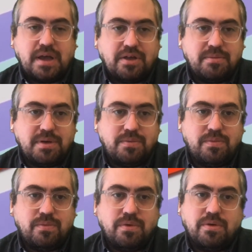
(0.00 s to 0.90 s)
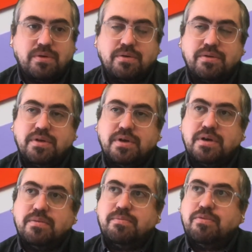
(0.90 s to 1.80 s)
element or
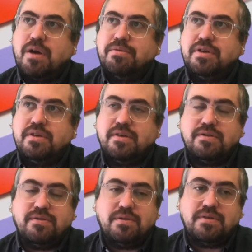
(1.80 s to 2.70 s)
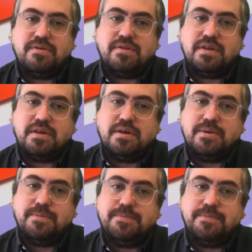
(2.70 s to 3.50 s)
the property as soon as the